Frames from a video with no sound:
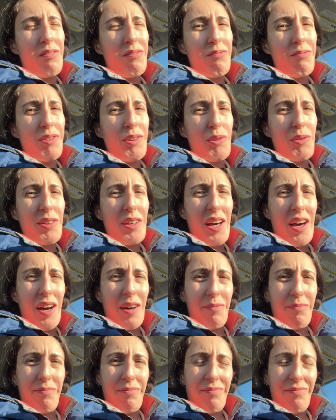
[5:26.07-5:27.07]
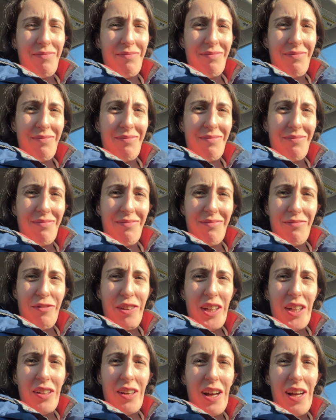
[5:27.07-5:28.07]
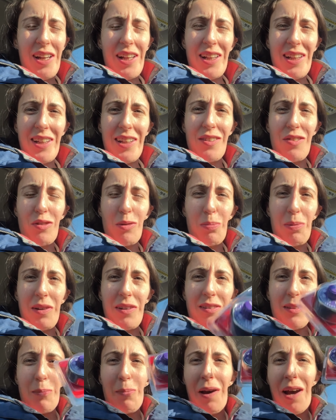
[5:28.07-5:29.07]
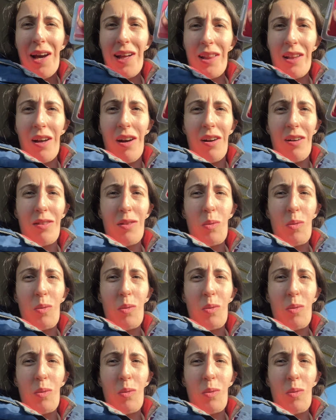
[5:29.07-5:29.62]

So yeah, figured I'd at least replace the padlock.